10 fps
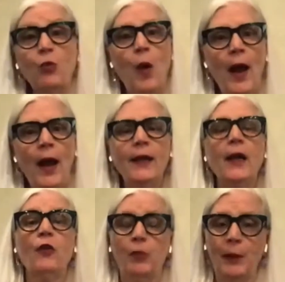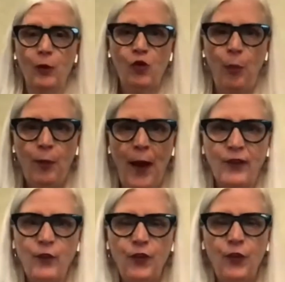That's why spiritual
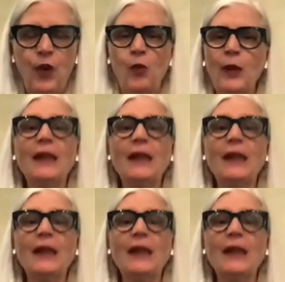practices